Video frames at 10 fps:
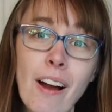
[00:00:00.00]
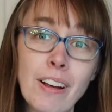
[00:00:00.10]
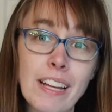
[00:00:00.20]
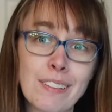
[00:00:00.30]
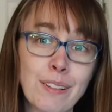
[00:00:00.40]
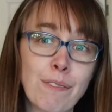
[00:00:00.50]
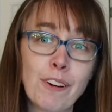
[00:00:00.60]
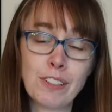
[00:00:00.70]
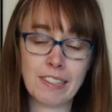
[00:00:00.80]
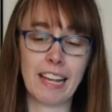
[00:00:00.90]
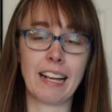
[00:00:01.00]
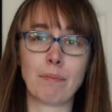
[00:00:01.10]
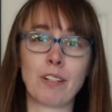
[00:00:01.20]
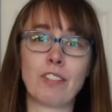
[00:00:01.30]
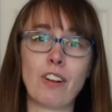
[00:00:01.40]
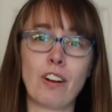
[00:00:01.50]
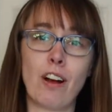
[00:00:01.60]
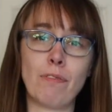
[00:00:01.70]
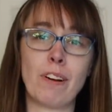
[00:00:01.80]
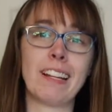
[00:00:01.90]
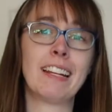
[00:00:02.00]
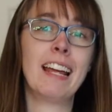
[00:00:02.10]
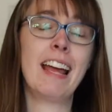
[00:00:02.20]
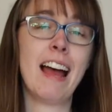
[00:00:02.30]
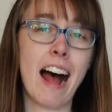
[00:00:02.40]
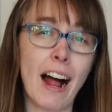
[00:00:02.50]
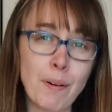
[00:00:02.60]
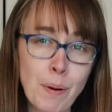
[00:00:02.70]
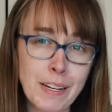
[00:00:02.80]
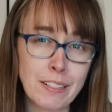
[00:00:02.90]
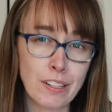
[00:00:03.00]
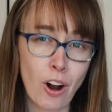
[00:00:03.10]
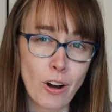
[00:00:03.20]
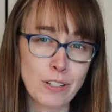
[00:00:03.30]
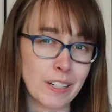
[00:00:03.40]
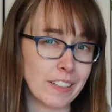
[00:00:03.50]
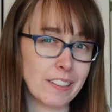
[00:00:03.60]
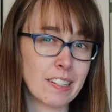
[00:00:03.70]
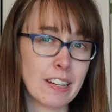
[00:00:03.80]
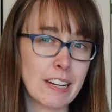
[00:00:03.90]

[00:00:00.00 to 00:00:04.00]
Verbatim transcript: Okay, so the first thing I'm going to start off with, I went to the hard goods.